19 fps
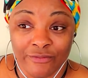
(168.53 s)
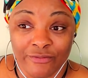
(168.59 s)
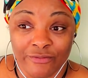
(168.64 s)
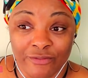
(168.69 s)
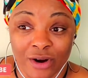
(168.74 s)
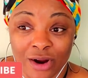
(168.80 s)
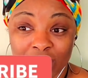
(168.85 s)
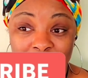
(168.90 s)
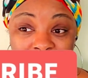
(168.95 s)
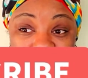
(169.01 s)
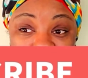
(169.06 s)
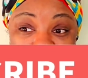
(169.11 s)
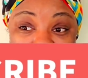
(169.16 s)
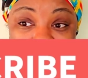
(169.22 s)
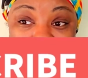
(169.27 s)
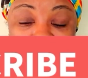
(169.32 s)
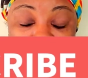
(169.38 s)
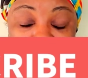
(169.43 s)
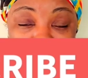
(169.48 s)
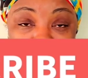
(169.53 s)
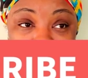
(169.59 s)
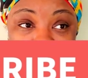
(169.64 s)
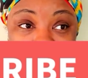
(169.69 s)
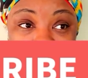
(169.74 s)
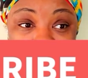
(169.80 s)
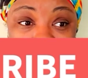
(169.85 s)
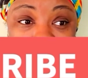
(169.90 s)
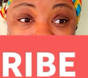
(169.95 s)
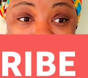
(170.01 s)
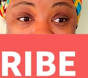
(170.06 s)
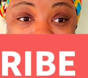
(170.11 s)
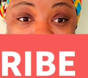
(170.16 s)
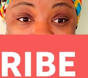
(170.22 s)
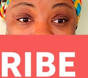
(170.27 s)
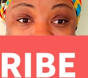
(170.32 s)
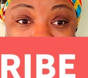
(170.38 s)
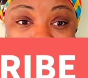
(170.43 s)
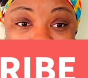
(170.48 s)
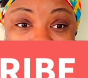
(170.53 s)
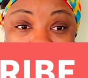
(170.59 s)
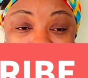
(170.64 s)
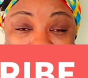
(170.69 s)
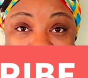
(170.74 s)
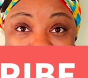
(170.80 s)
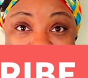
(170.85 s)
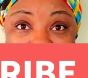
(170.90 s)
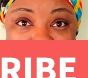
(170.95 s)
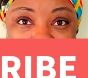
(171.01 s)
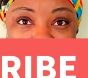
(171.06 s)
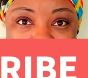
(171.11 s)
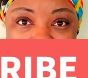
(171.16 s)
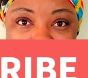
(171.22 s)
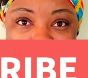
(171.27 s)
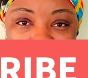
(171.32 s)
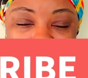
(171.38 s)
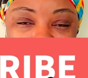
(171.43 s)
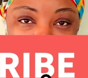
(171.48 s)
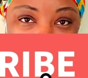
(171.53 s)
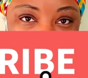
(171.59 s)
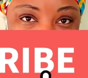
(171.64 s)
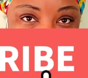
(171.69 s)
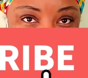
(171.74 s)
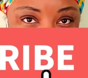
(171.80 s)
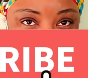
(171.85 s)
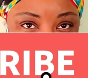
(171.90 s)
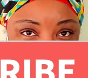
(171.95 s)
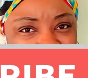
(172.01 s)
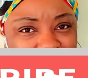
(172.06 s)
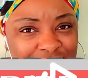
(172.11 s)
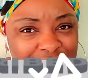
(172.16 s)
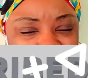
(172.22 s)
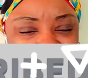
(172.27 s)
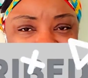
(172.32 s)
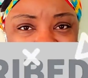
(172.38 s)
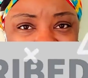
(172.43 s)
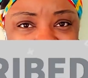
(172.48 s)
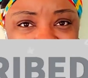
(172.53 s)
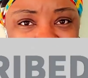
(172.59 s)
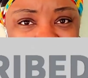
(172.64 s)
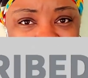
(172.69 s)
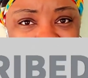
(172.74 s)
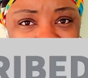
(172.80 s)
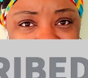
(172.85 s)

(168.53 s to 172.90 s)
farthest one from me is probably about 10